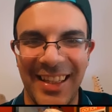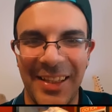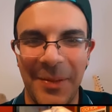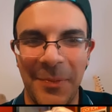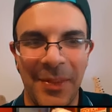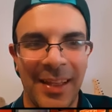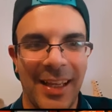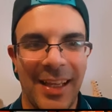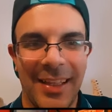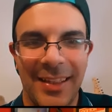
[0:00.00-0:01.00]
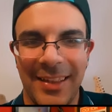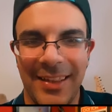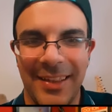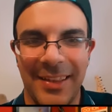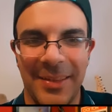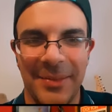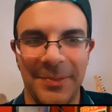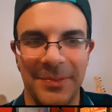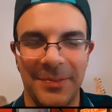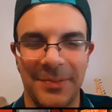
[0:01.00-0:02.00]

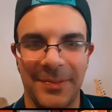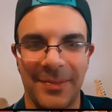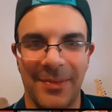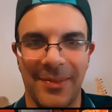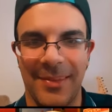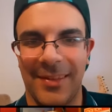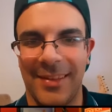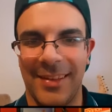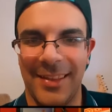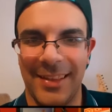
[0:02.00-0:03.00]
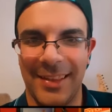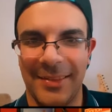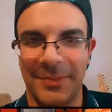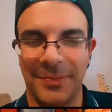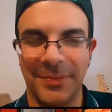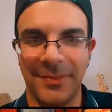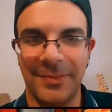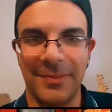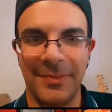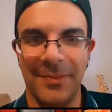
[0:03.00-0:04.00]

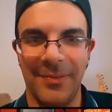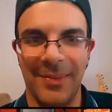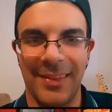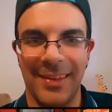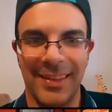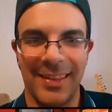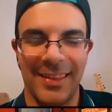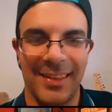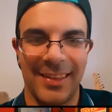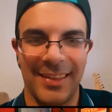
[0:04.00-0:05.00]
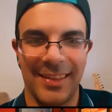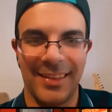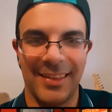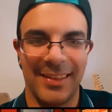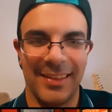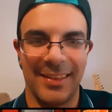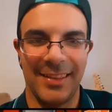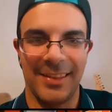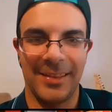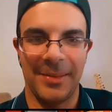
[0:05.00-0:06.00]

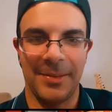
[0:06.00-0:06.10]
(silent)